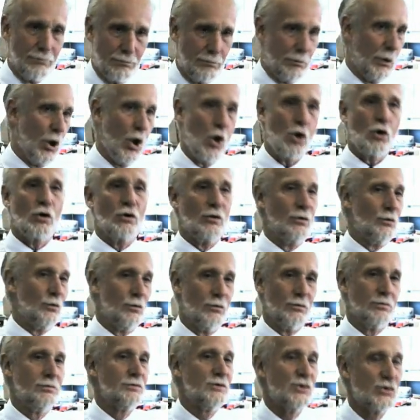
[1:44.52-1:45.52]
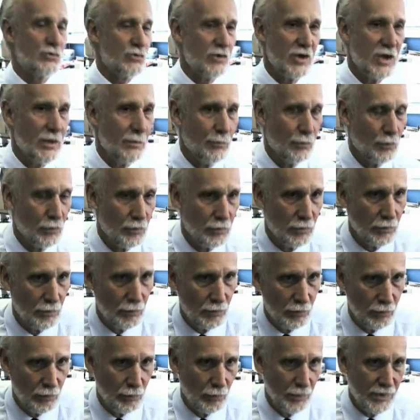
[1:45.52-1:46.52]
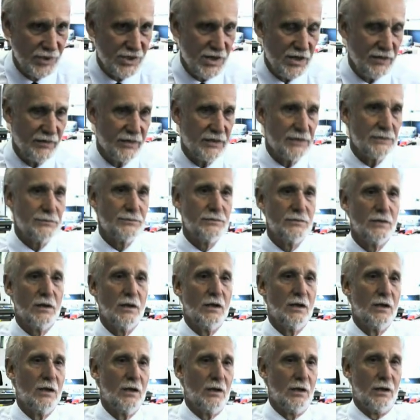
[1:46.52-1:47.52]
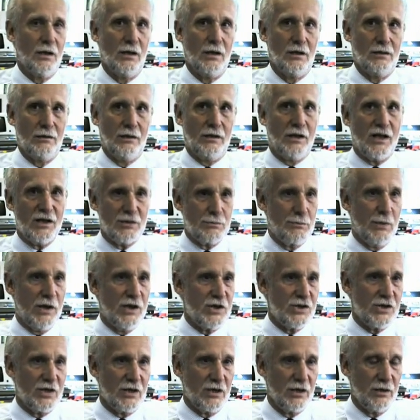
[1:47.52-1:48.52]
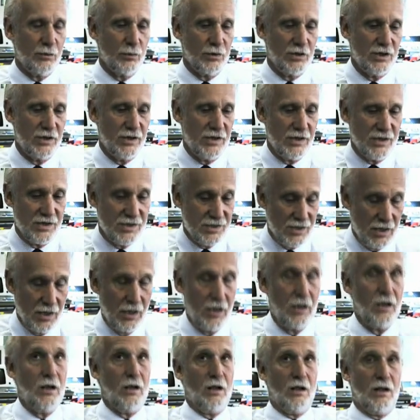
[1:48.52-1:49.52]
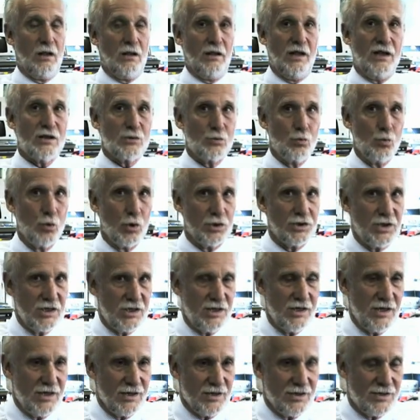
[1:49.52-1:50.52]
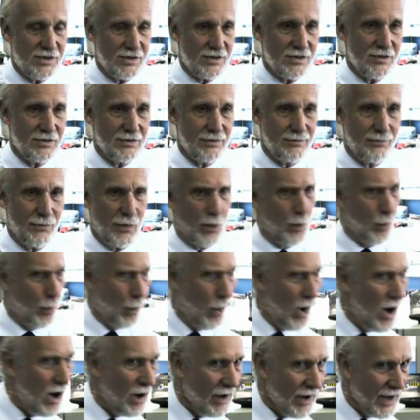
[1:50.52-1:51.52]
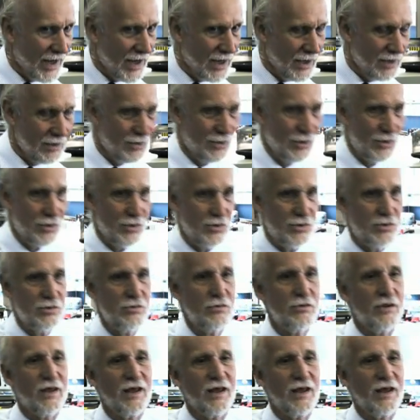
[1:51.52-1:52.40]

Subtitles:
block or stream or whatever. That's basically what it is. That's what it is. Why do you do